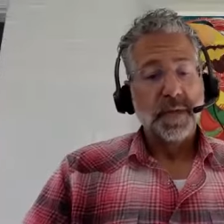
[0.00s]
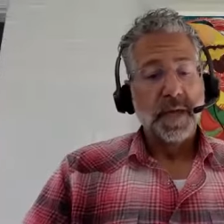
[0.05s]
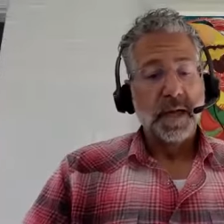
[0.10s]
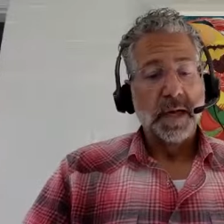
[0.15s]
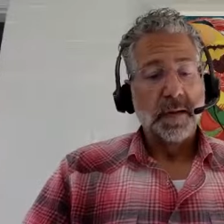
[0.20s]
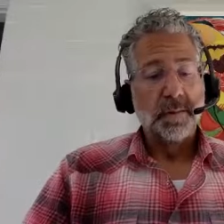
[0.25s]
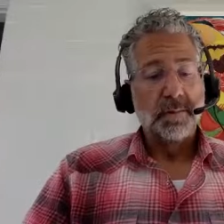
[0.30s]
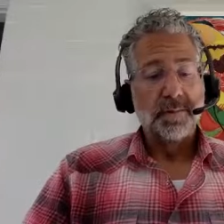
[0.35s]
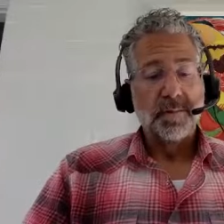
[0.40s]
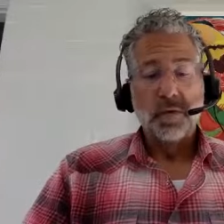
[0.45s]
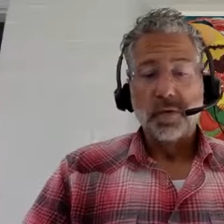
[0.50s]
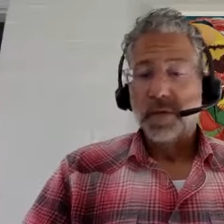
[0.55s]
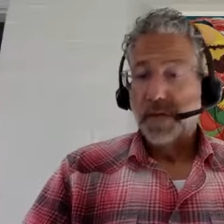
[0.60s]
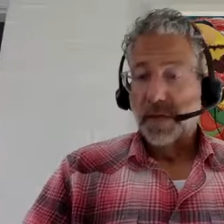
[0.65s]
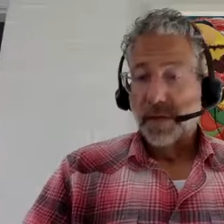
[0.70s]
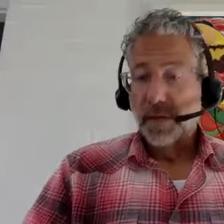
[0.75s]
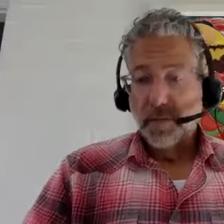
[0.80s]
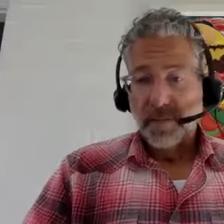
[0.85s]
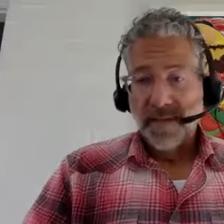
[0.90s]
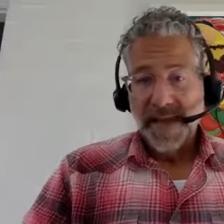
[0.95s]
um,
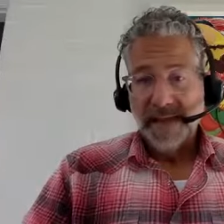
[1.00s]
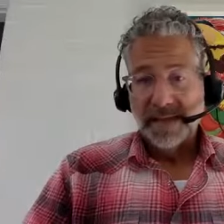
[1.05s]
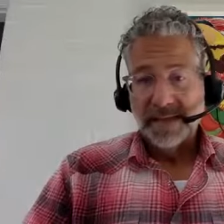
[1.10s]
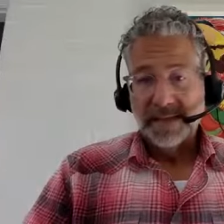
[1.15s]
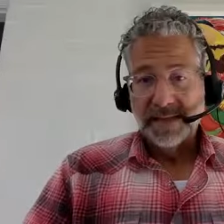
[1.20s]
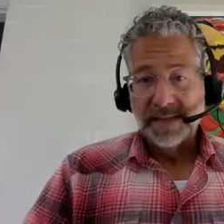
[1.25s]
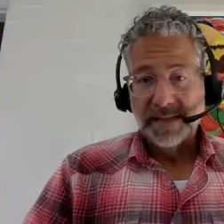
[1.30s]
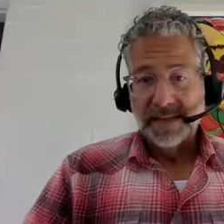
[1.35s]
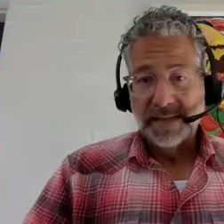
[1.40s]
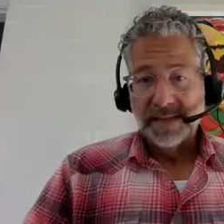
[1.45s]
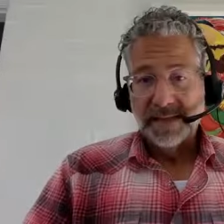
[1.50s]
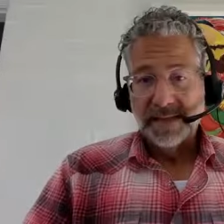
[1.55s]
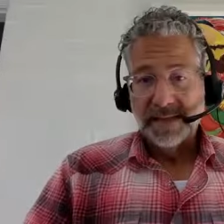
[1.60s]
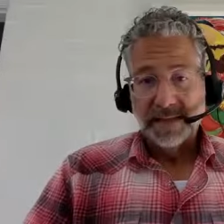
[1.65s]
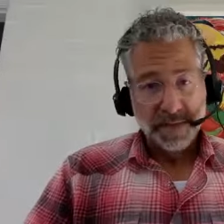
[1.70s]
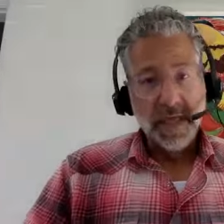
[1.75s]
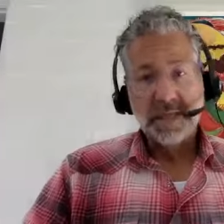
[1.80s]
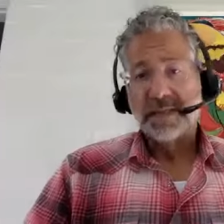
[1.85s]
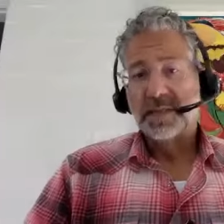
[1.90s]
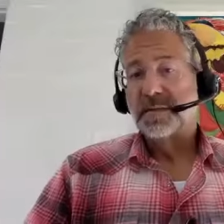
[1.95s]
critical mass
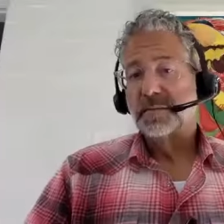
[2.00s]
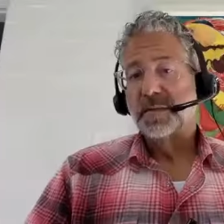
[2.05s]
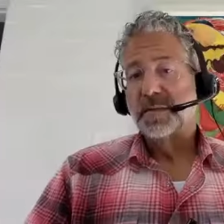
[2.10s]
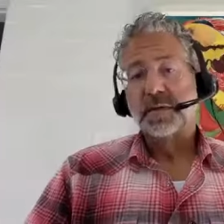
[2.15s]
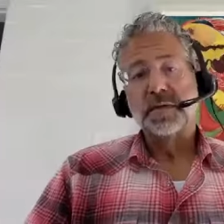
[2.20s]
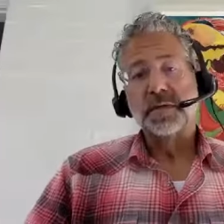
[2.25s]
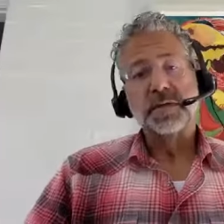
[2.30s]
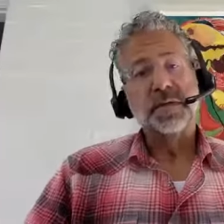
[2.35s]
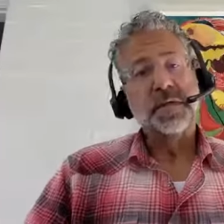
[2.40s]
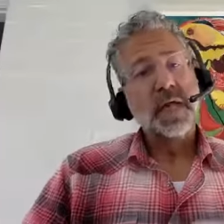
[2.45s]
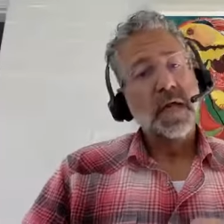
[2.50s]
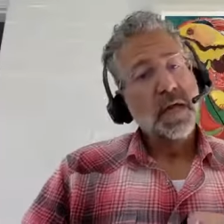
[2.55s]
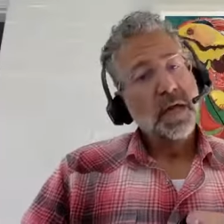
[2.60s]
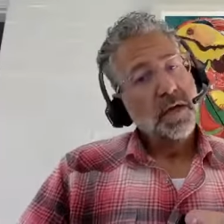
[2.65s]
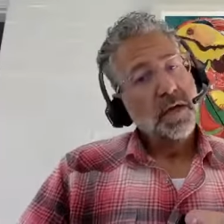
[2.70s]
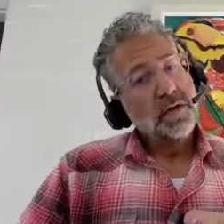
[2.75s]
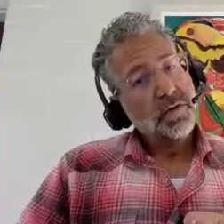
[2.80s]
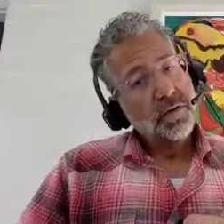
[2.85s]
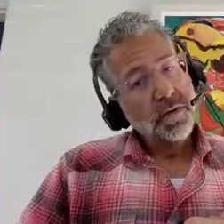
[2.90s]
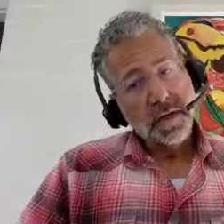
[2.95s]
in terms of
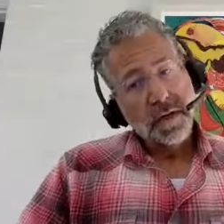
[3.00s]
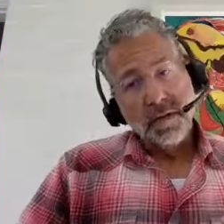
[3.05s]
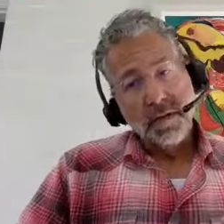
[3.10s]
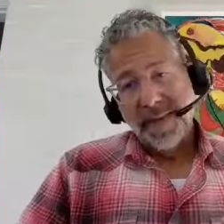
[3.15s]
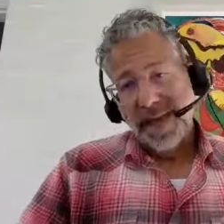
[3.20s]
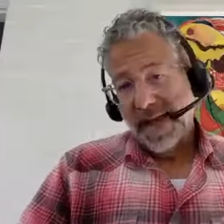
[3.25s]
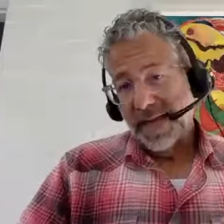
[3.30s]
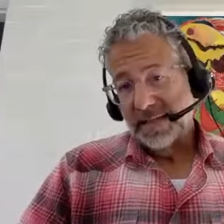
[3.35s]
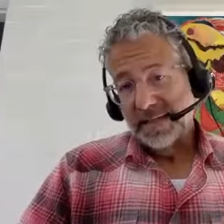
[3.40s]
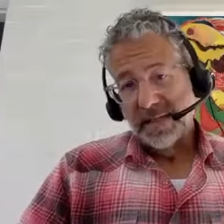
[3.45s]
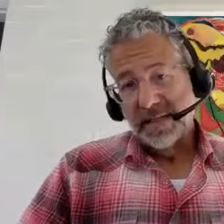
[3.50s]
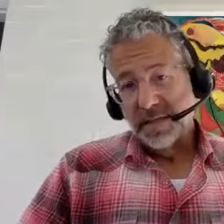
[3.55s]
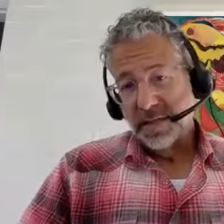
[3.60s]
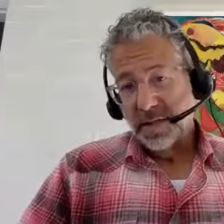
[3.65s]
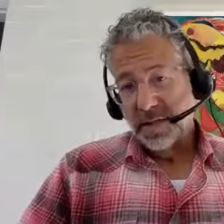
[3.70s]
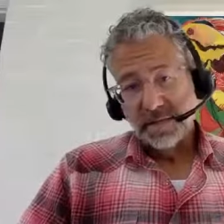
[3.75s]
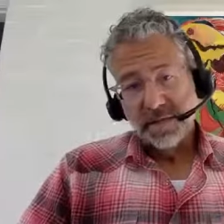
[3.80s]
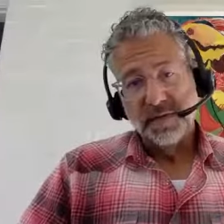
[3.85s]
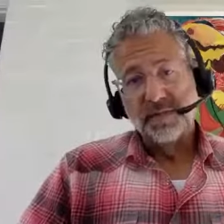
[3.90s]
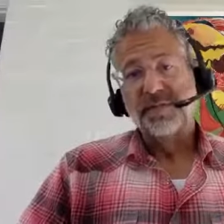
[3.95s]
customers critical mass
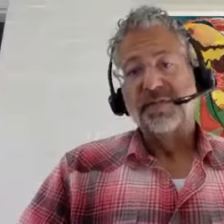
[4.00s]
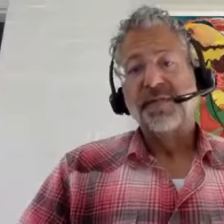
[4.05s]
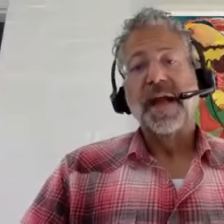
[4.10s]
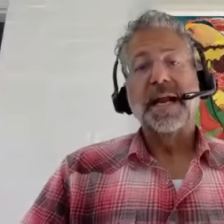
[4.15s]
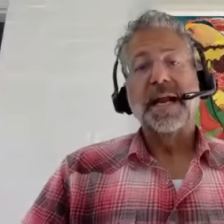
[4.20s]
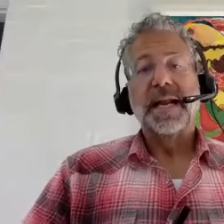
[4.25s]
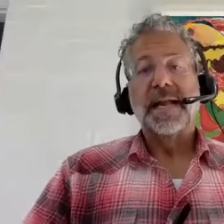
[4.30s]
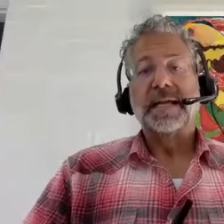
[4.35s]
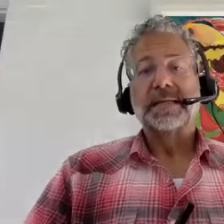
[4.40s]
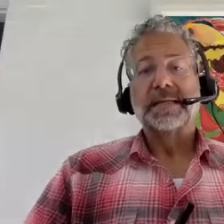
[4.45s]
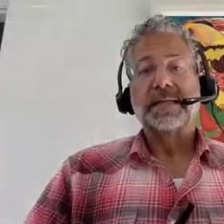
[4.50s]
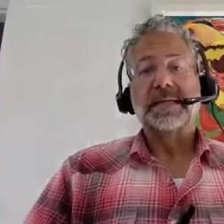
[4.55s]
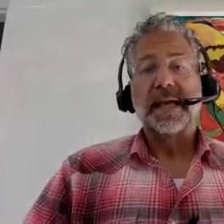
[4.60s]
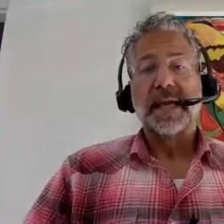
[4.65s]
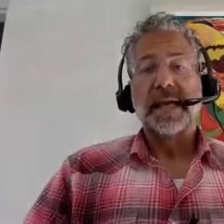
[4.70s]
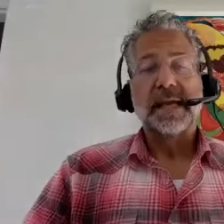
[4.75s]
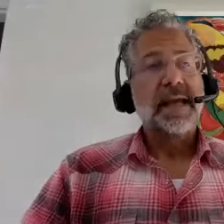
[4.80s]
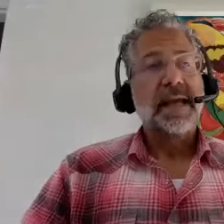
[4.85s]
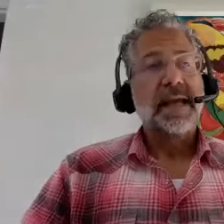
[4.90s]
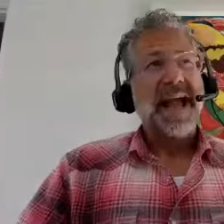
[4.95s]
in terms of
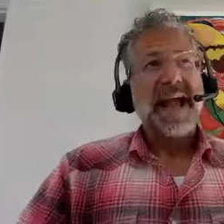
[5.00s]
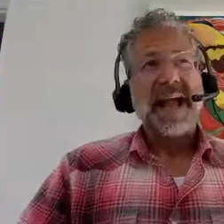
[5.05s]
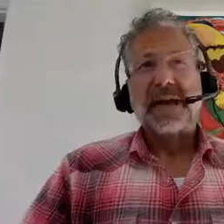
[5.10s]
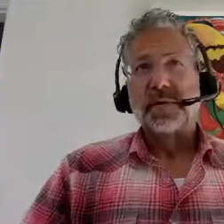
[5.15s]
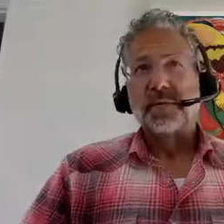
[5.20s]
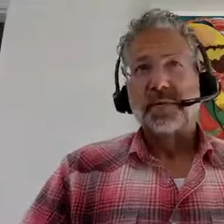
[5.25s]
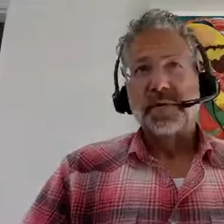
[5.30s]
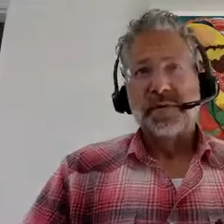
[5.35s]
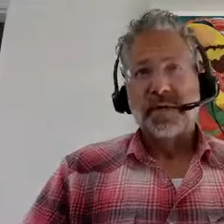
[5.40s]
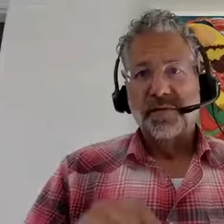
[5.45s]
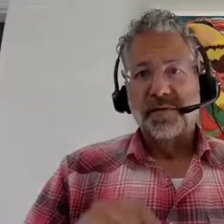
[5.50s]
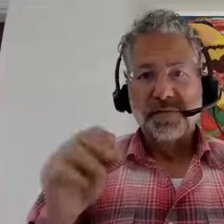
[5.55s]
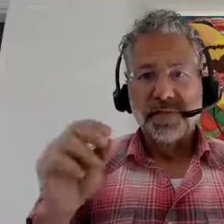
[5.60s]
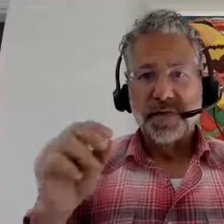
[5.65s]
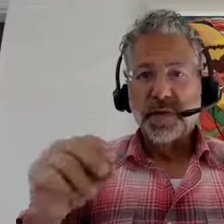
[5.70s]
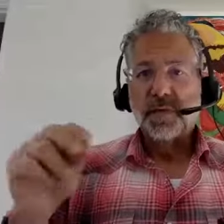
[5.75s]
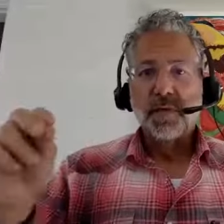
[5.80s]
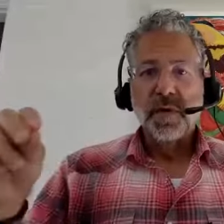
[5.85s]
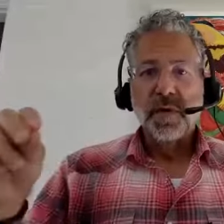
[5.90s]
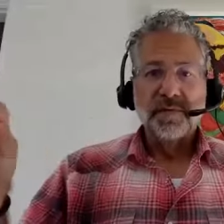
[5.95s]
financing and it was a
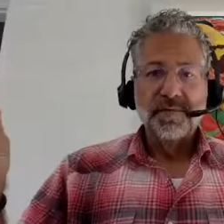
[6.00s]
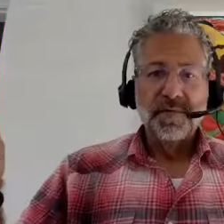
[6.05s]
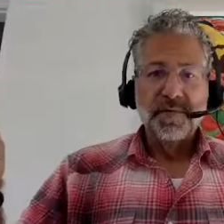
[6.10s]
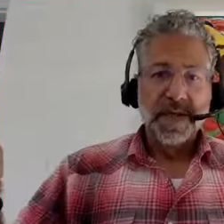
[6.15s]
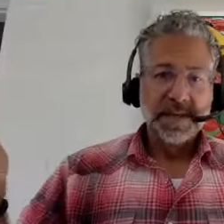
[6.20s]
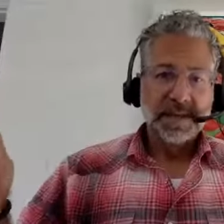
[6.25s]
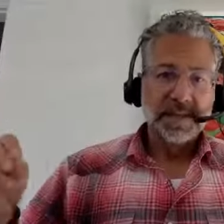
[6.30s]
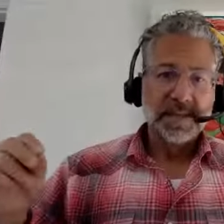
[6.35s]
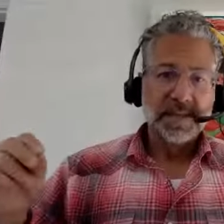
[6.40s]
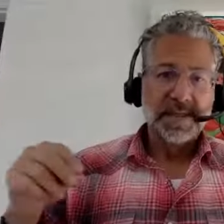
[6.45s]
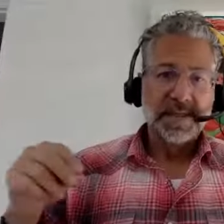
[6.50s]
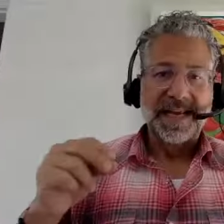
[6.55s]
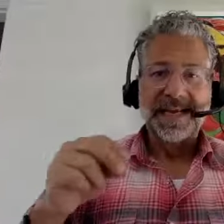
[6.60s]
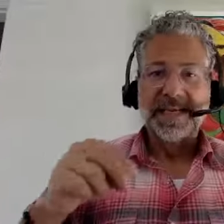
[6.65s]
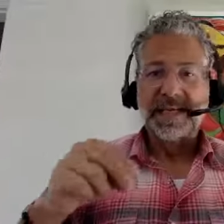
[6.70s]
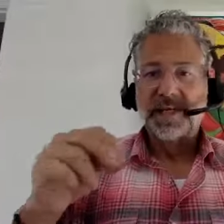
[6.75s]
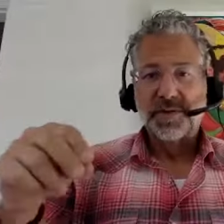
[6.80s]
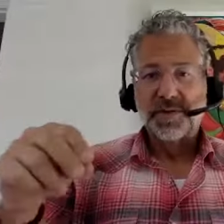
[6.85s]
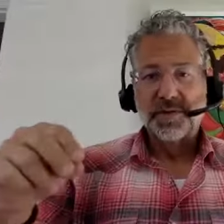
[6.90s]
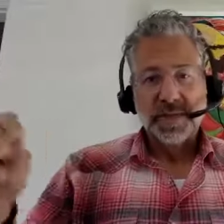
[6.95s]
few of us
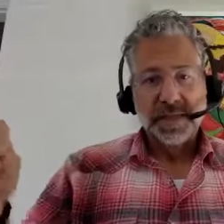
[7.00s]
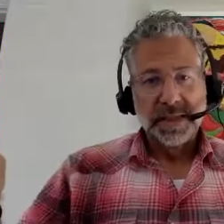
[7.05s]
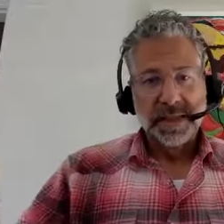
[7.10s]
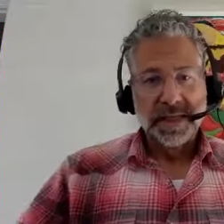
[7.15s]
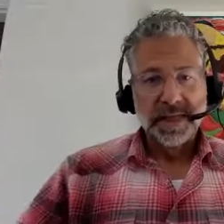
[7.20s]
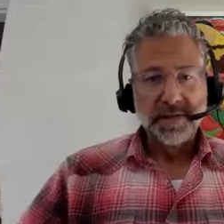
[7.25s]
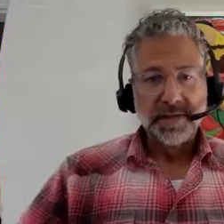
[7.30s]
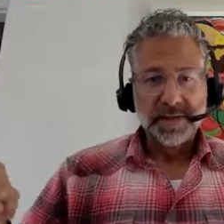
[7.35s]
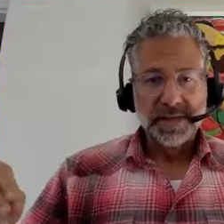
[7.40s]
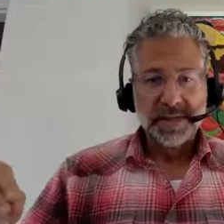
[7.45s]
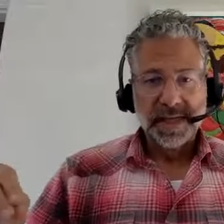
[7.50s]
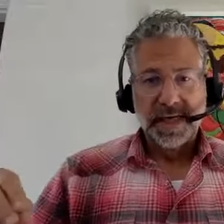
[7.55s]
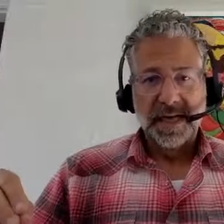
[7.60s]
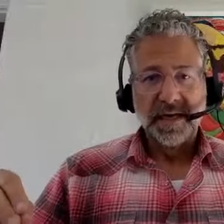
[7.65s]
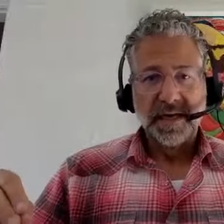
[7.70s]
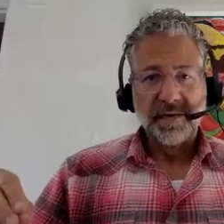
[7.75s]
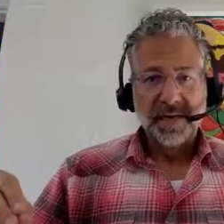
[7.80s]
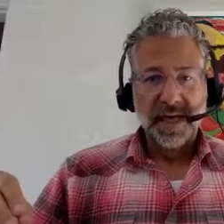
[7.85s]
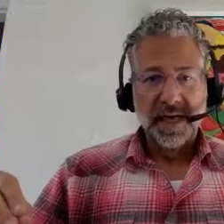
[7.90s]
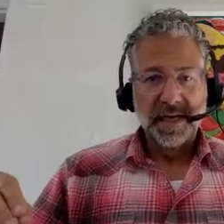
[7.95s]
industry leaders and
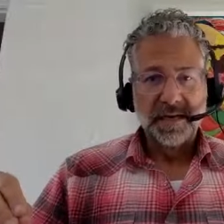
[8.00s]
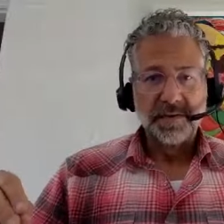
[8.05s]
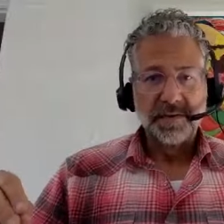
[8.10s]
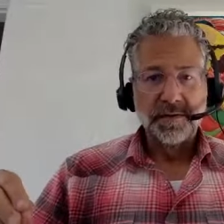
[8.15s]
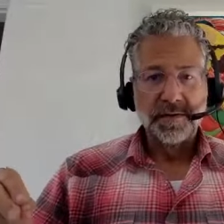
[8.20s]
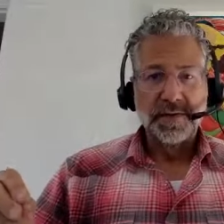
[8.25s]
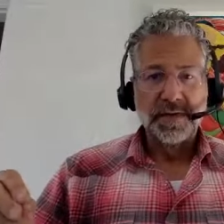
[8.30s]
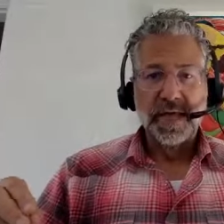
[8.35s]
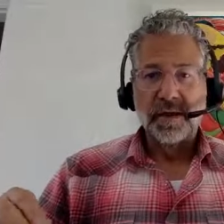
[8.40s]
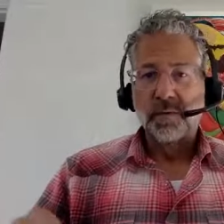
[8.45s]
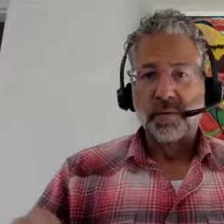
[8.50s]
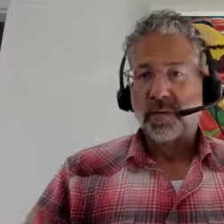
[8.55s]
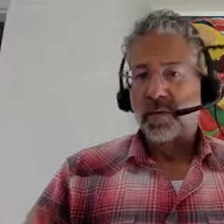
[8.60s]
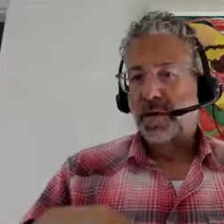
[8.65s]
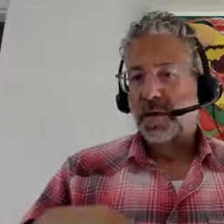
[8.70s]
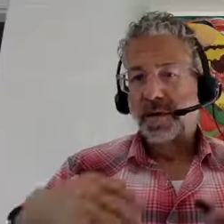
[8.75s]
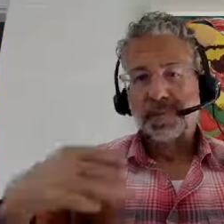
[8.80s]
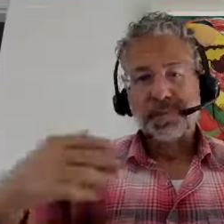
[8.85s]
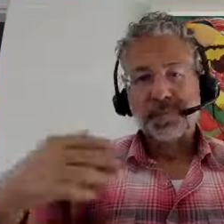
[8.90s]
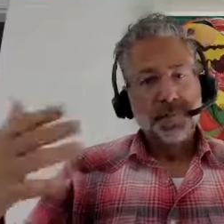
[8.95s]
innovators that
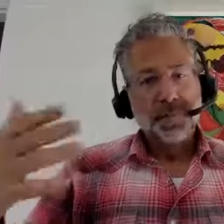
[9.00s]
were